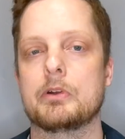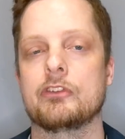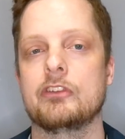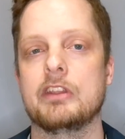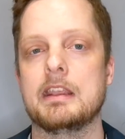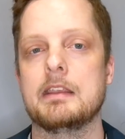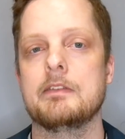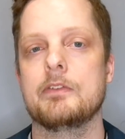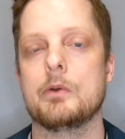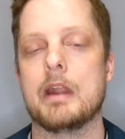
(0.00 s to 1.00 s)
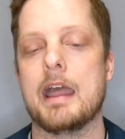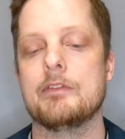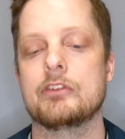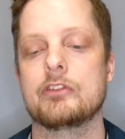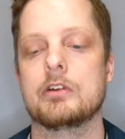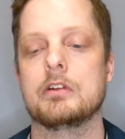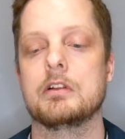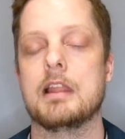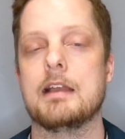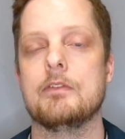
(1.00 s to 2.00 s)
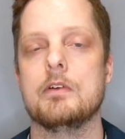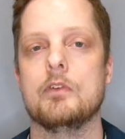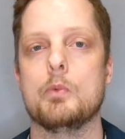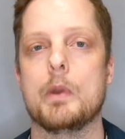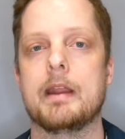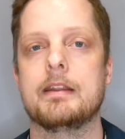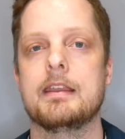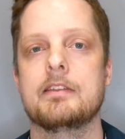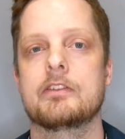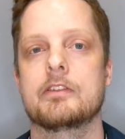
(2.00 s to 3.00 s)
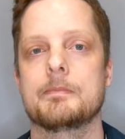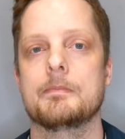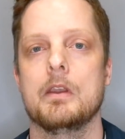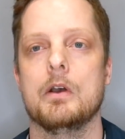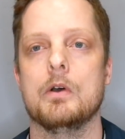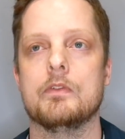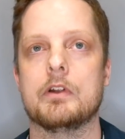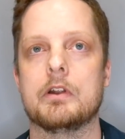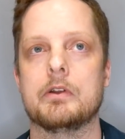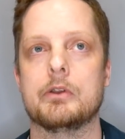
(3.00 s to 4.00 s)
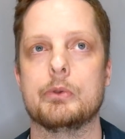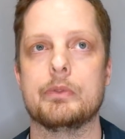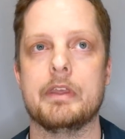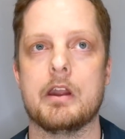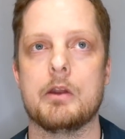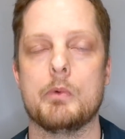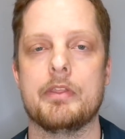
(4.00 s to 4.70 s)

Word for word: perceive or have a certain level of awareness over who they are,